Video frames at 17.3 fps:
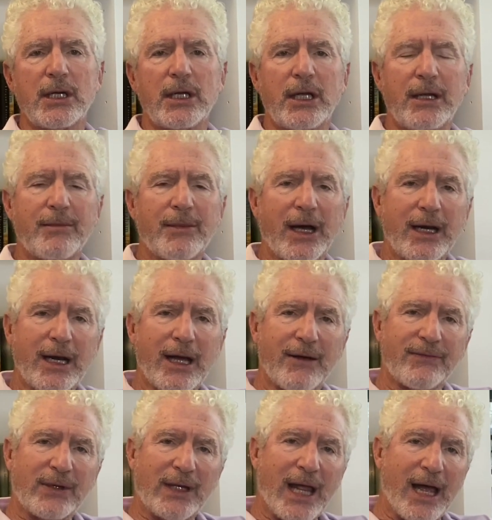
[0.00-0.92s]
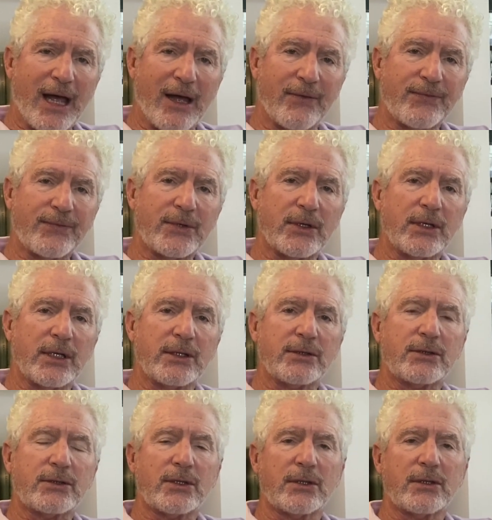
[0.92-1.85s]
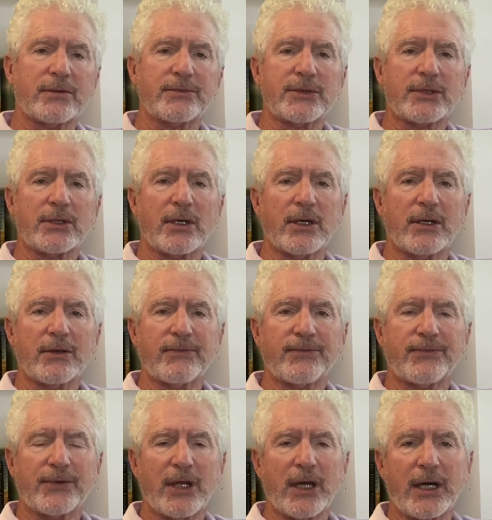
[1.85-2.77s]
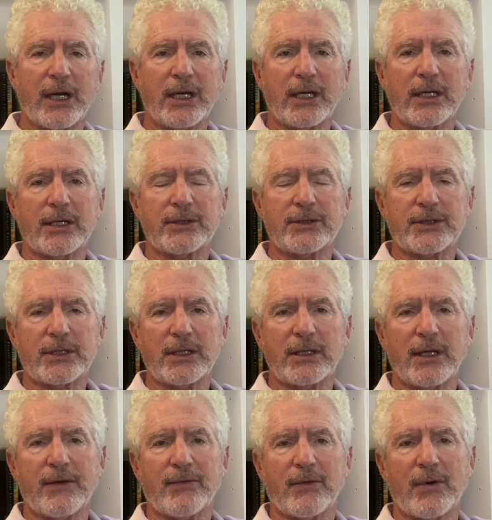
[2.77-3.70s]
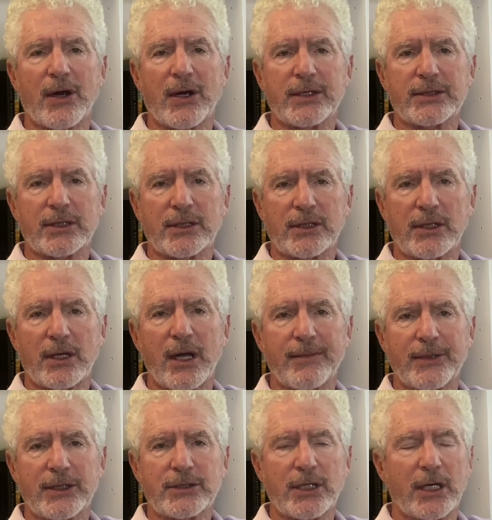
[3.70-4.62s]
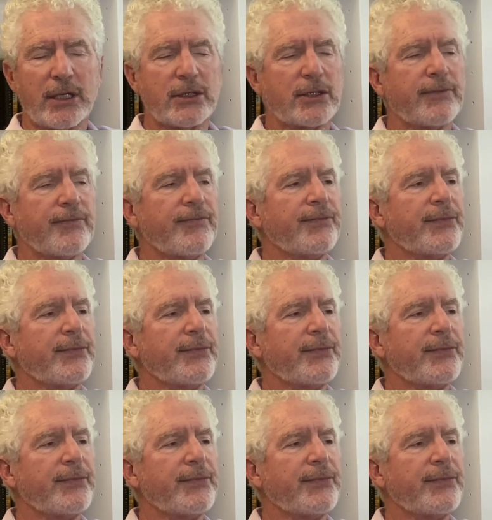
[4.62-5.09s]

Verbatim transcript: he might have left in terms of flooding and sea level rise and climate change.